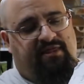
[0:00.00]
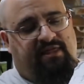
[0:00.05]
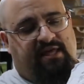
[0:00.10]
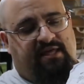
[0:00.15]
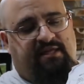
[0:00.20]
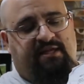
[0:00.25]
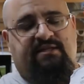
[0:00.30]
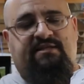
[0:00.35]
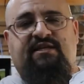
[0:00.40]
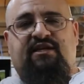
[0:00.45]

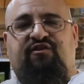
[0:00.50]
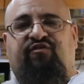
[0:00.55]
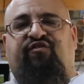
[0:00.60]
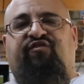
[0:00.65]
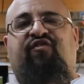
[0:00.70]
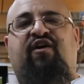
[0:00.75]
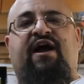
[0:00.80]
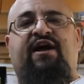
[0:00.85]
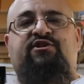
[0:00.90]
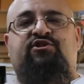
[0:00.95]
thing that says
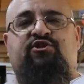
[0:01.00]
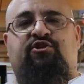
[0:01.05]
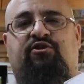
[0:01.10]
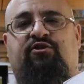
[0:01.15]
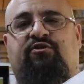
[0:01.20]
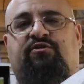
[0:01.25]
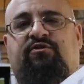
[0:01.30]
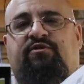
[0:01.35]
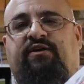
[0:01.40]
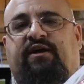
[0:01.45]
fragile,
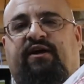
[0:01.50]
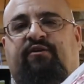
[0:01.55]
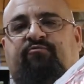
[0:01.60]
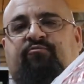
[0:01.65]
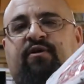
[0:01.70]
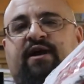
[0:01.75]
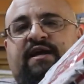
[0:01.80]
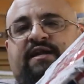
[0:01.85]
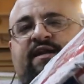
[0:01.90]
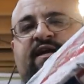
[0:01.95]
and
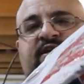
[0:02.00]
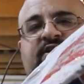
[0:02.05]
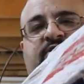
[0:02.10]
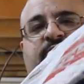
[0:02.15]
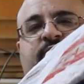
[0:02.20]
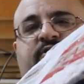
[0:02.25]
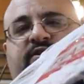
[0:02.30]
right next